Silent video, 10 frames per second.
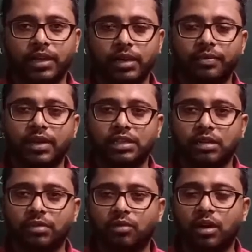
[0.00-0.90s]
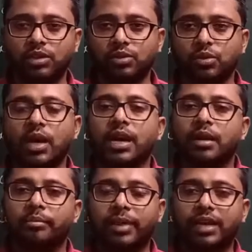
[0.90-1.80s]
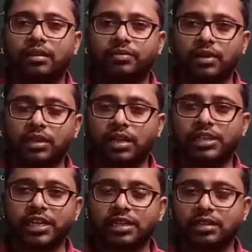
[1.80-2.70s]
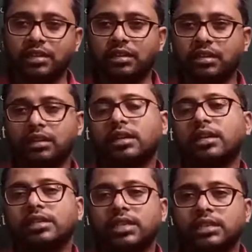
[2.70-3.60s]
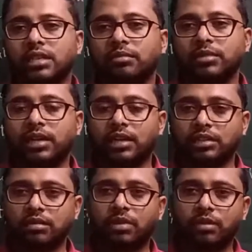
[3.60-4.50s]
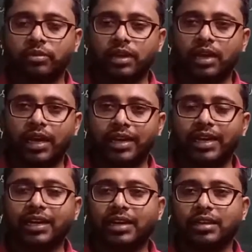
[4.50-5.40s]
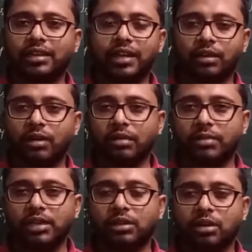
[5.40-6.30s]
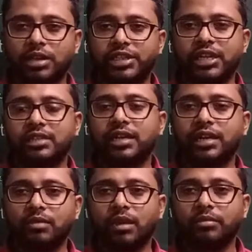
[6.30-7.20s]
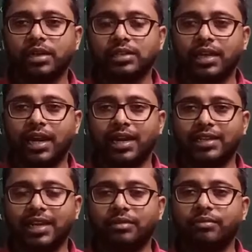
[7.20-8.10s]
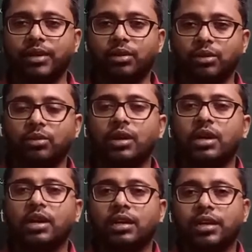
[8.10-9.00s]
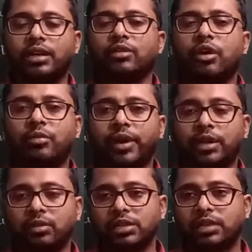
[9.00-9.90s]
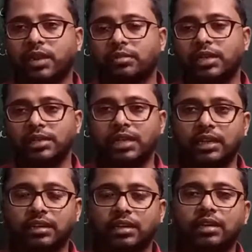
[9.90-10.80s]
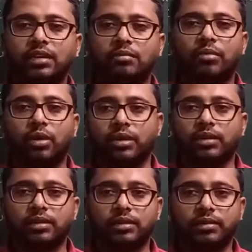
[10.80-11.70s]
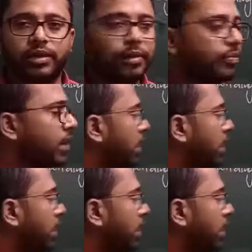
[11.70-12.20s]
If customer wants to make further changes in the system, then customer will again tell the requirements or change the requirements, and then we have to incorporate those requirements in the model. Okay,